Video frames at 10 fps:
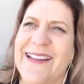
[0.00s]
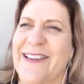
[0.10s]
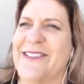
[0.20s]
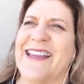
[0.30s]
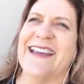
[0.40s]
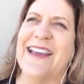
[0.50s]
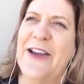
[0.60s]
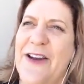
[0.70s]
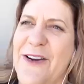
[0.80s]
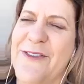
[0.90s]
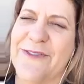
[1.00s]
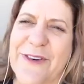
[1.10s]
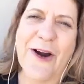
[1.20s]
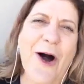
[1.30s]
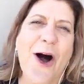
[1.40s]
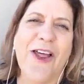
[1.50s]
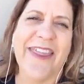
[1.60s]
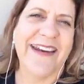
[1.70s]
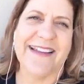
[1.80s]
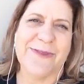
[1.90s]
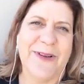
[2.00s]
He's like, for all that is